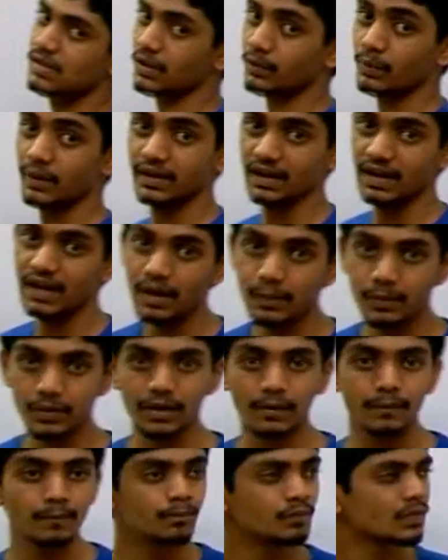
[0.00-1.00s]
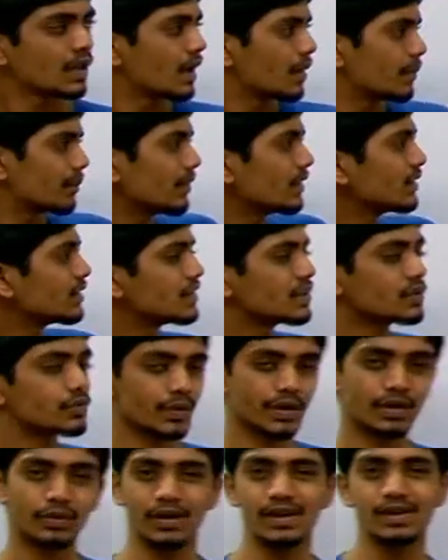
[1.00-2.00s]
are quite elaborate, but these
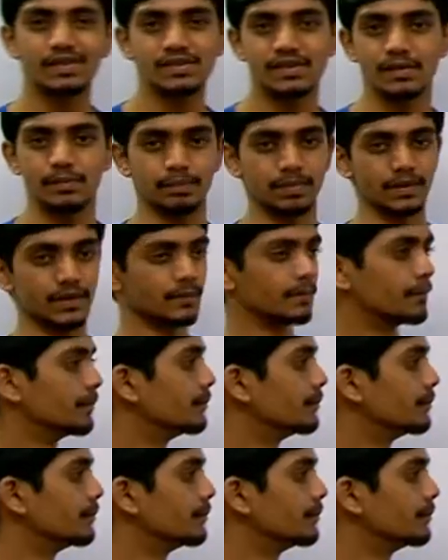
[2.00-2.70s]
were quite simple.